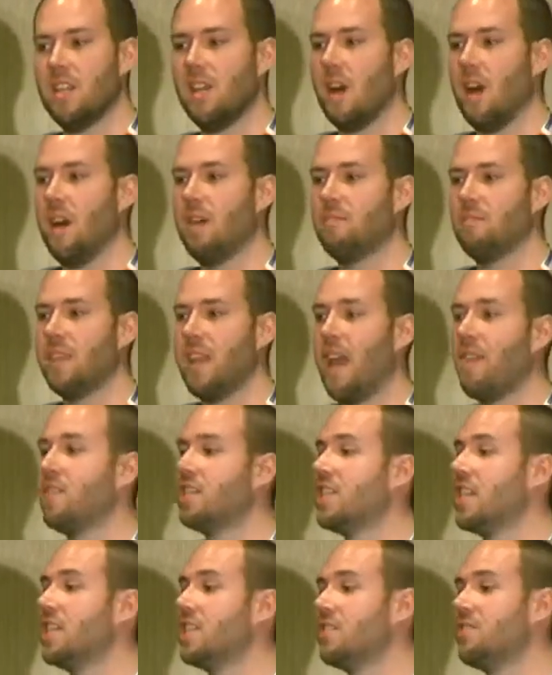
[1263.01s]
Um, the
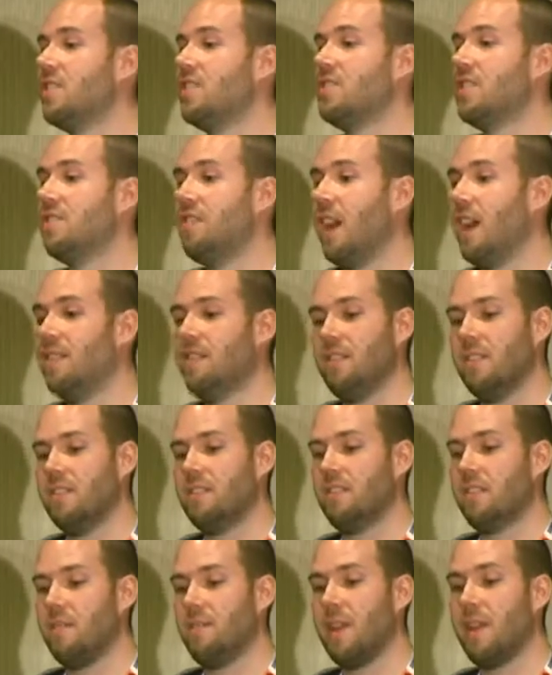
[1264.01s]
average age 55
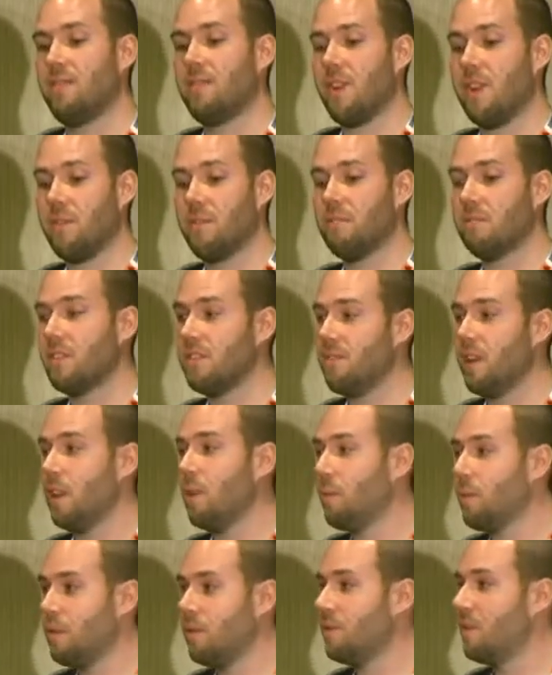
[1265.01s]
for a mainframe
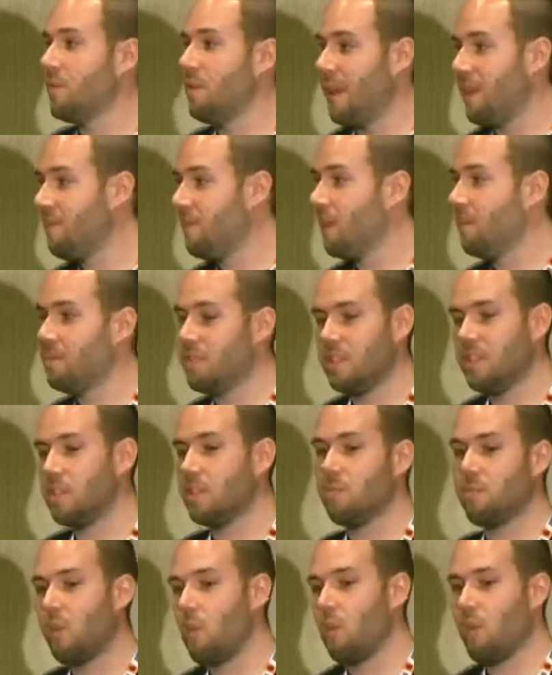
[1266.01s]
developer, the mainframe
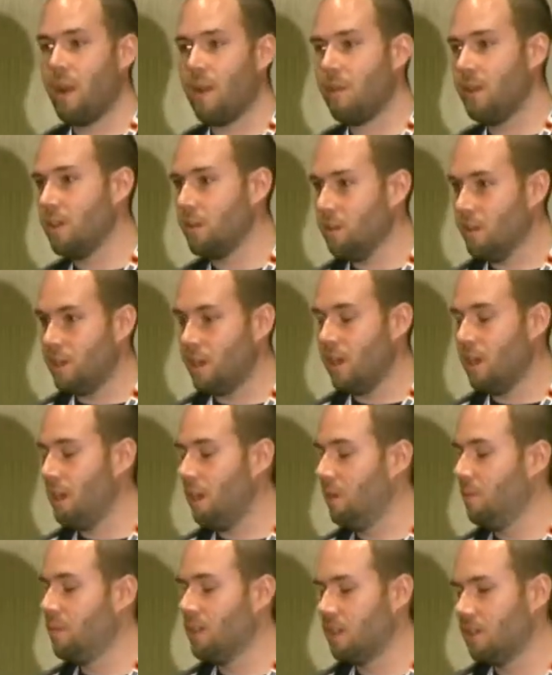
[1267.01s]
system programmer is what they
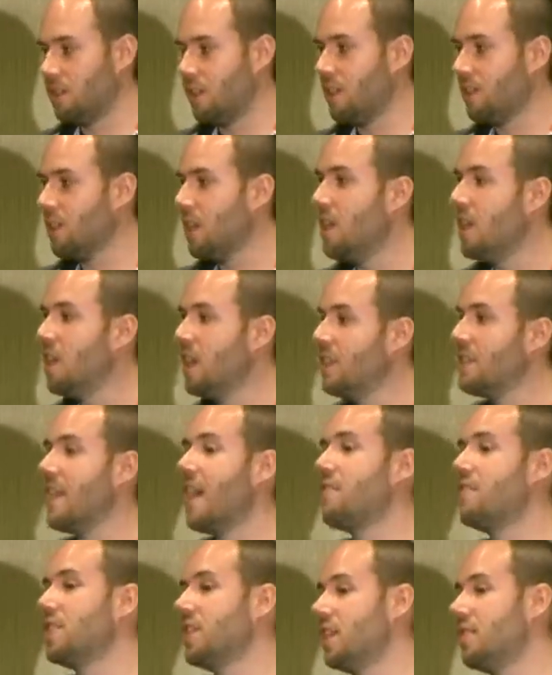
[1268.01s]
call administrators. That's the
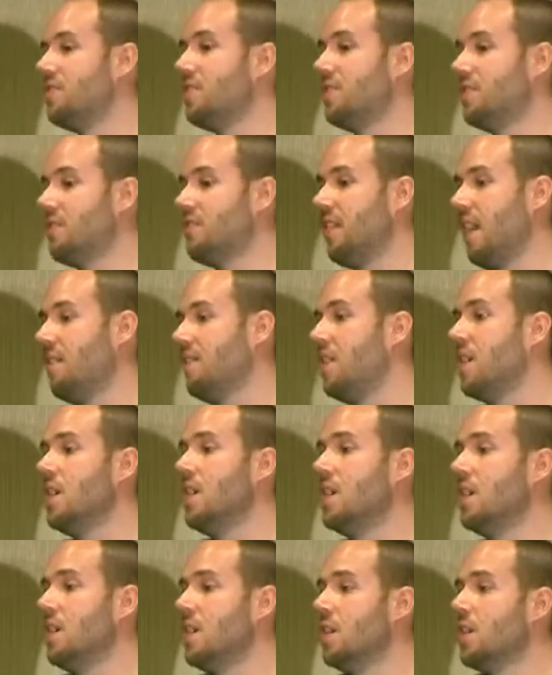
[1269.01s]
average age, 55.
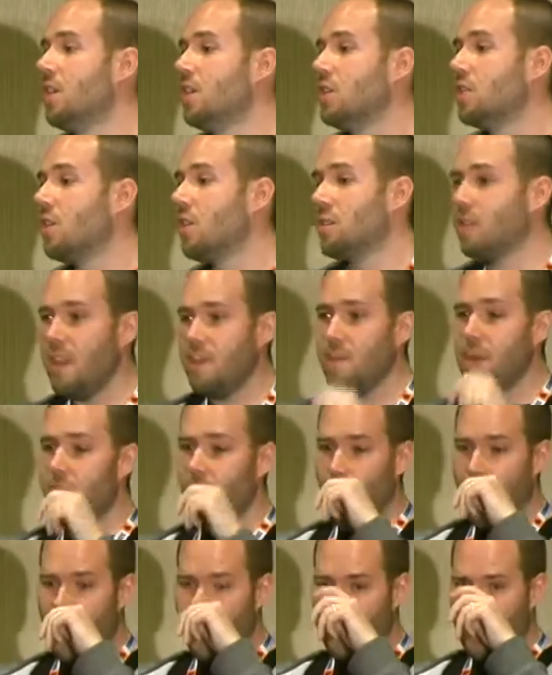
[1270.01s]
So they've been
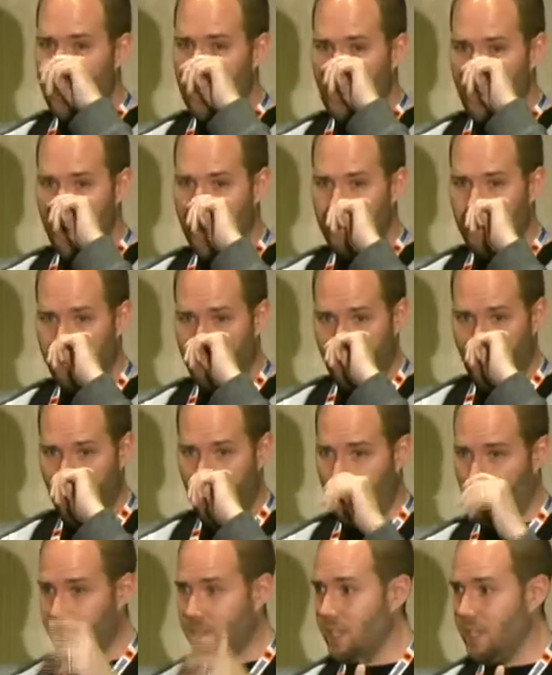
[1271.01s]
around, they were around
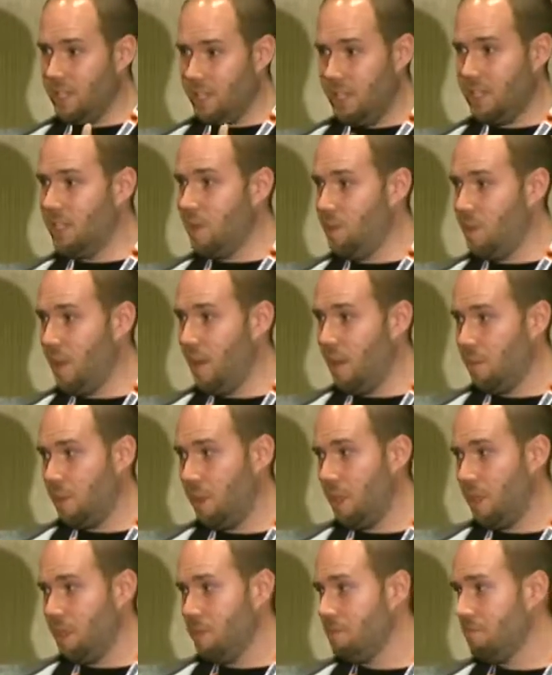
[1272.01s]
before really TCP
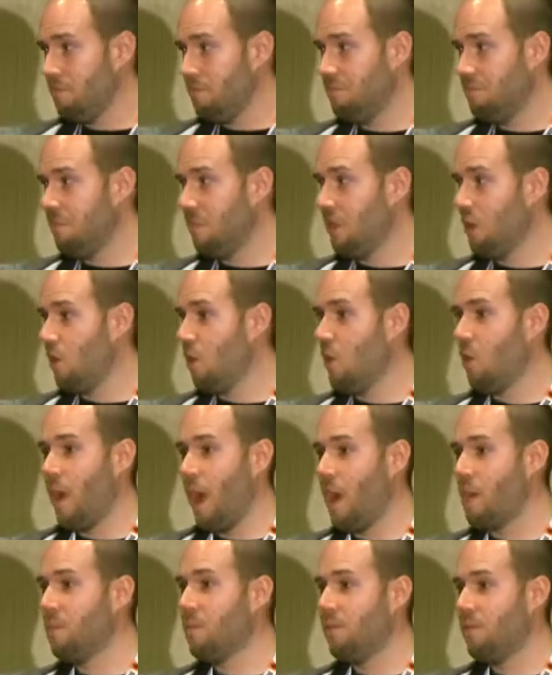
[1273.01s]
IP. They were
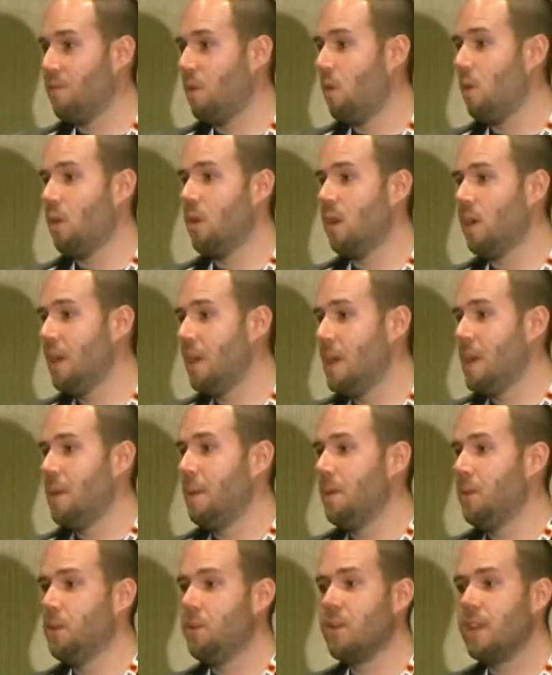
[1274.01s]
around before
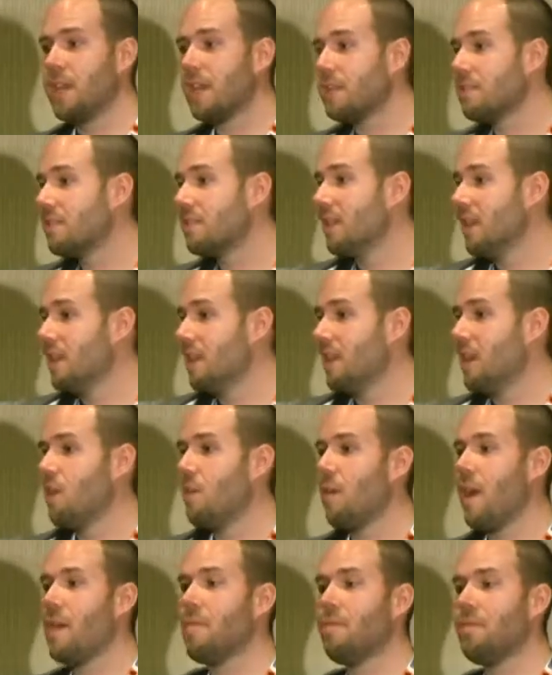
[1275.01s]
Unix. They
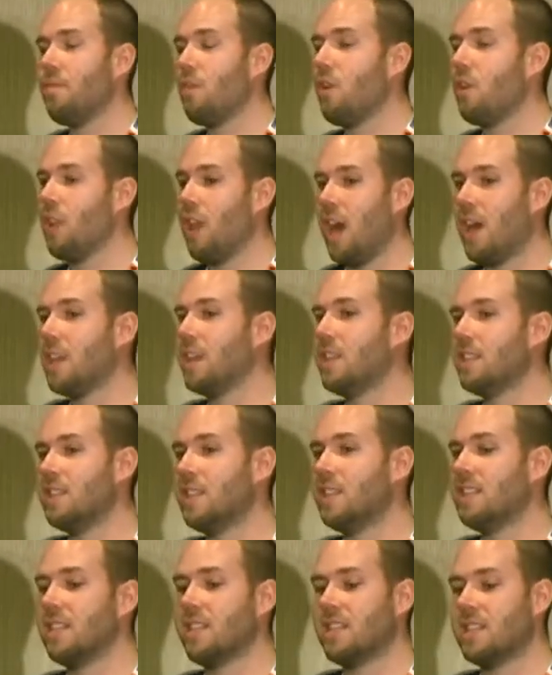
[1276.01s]
were around before a lot of these
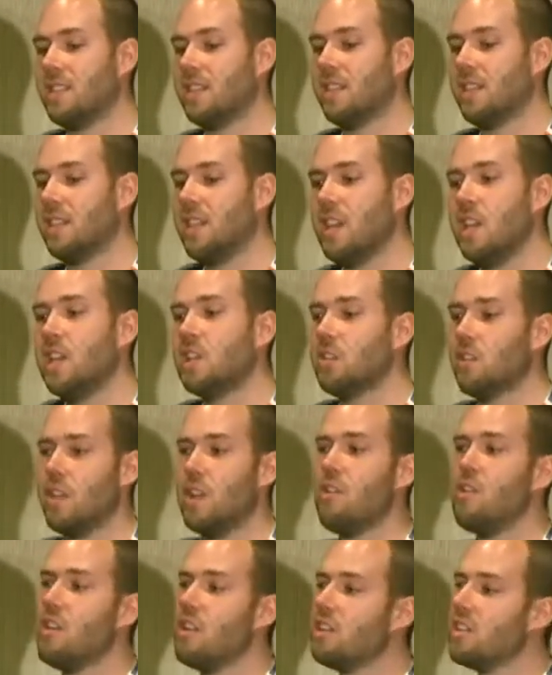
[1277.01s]
things existed. So
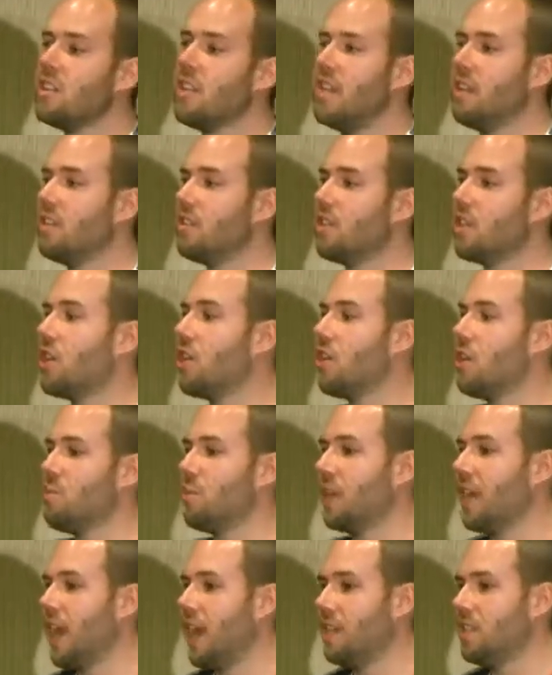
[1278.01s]
they don't understand the security
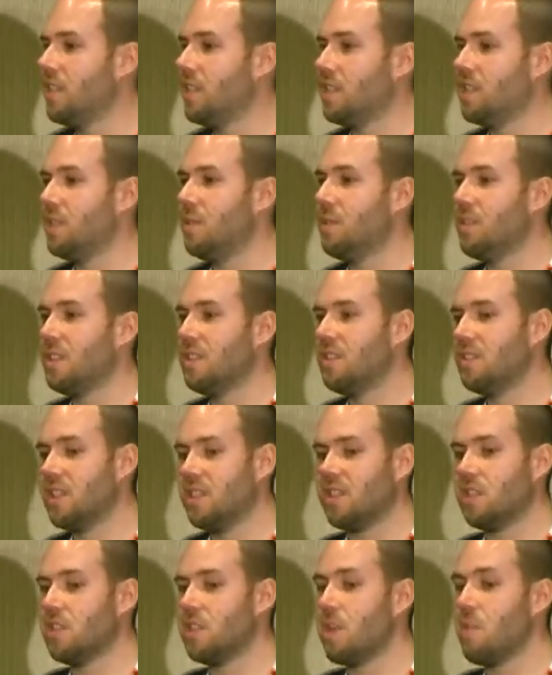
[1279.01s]
implications of some of the
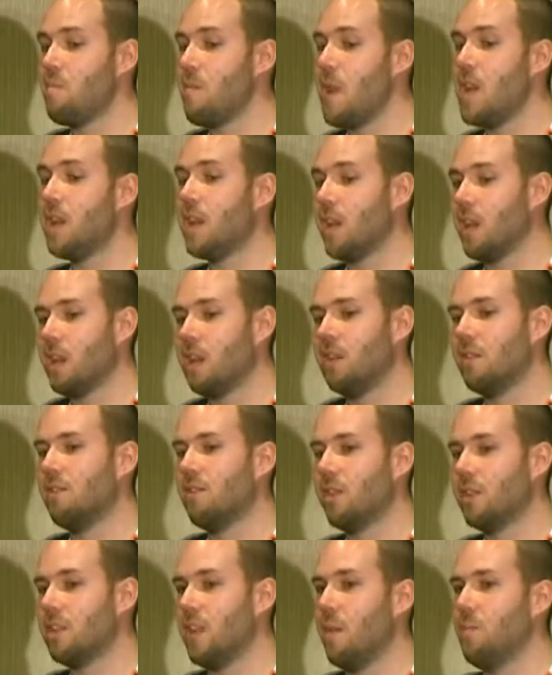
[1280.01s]
decisions they're making.
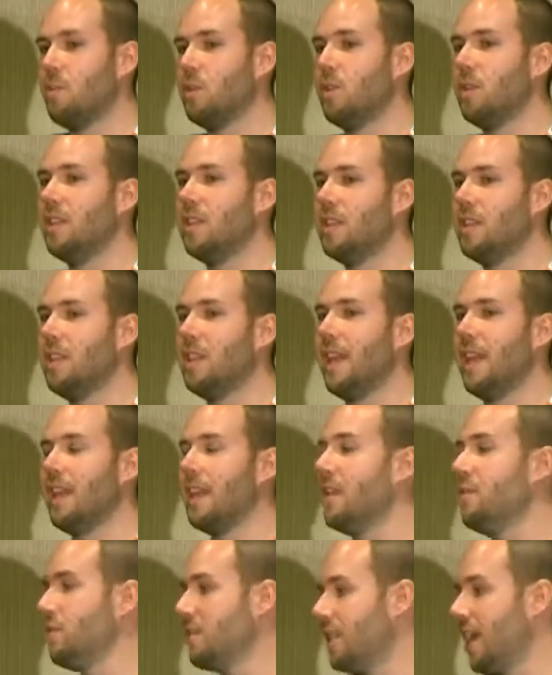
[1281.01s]
For example,
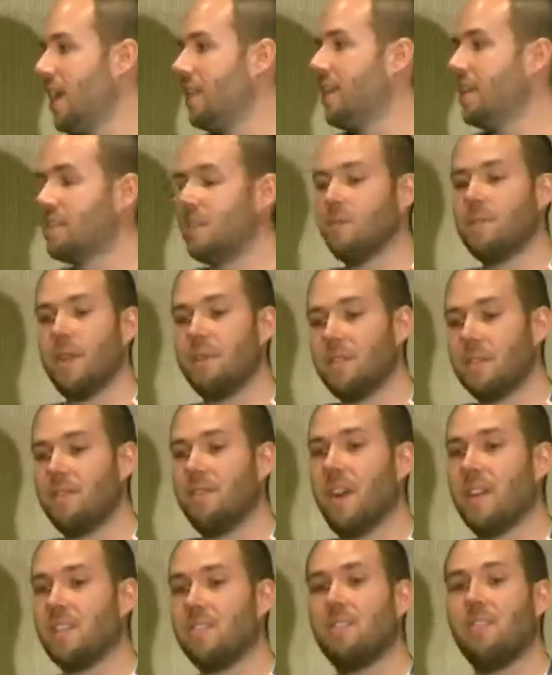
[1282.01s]
letting, he was saying that sometimes he
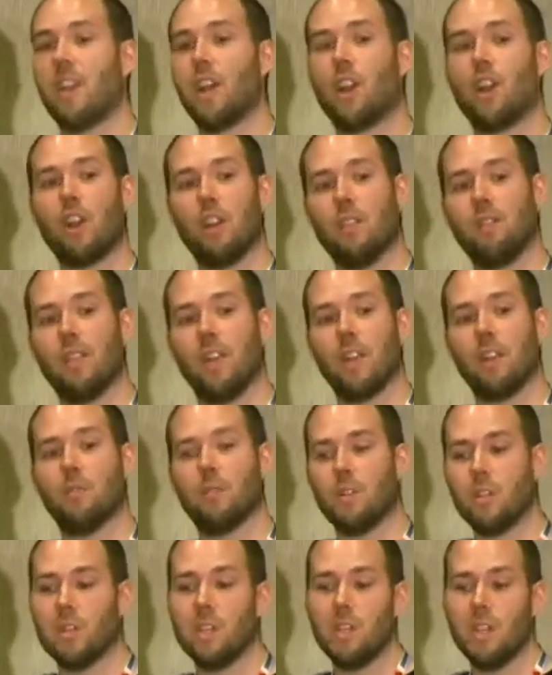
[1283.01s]
finds finger
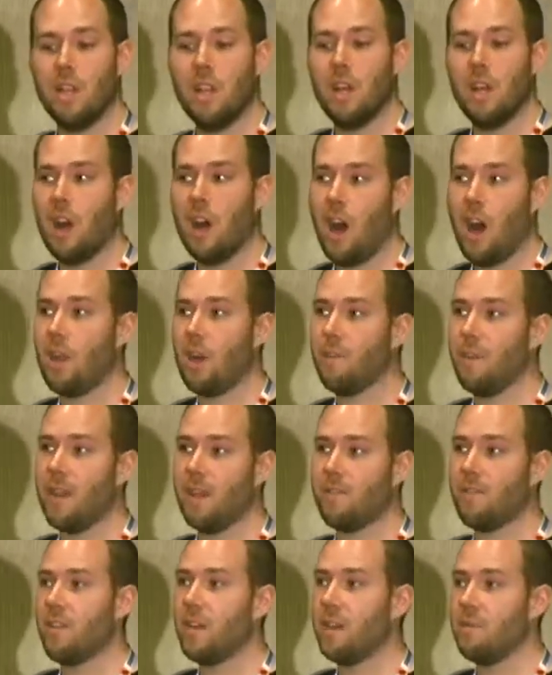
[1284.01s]
available on
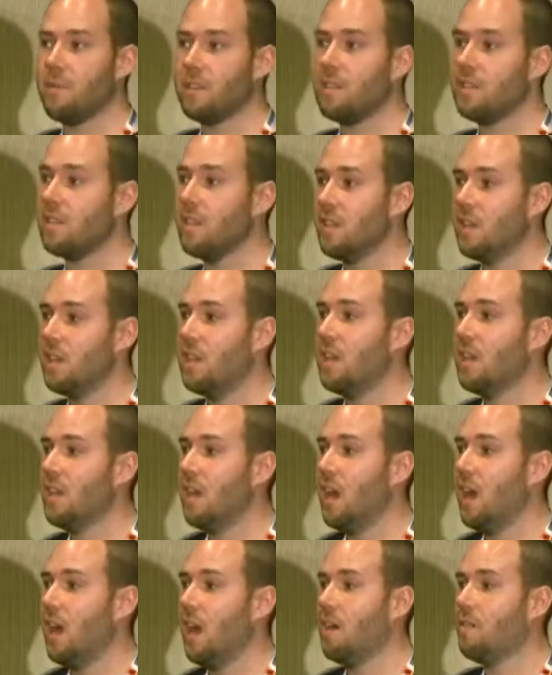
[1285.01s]
mainframes.
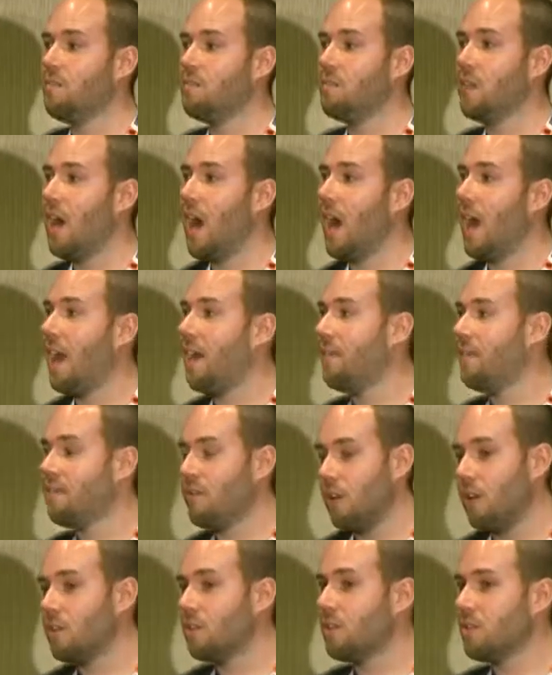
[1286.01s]
Um, I have
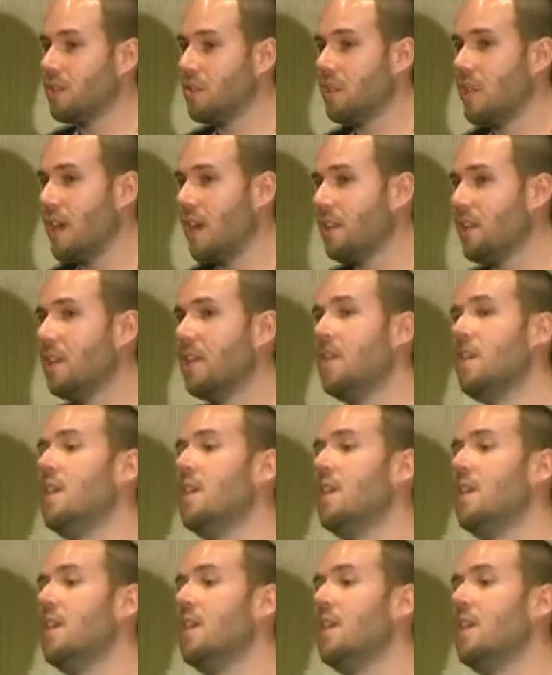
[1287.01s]
also seen that.